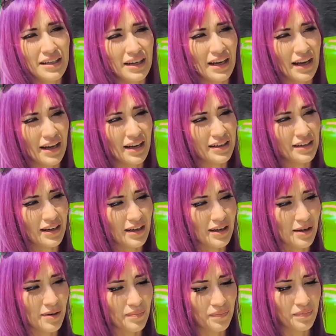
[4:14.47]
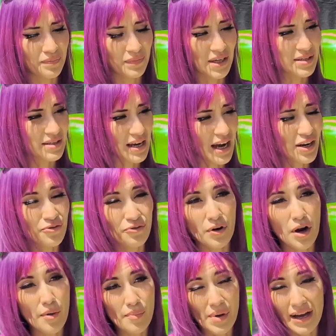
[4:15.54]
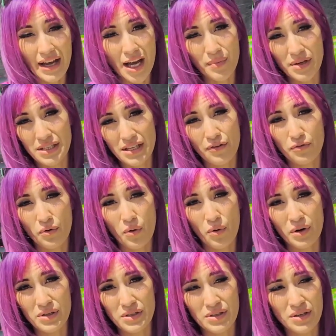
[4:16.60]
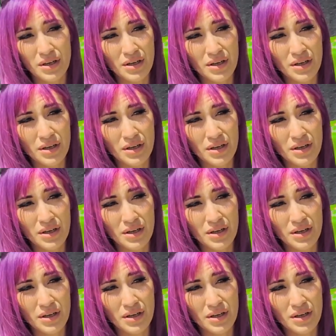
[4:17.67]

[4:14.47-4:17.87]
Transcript: And aside from my MSF course,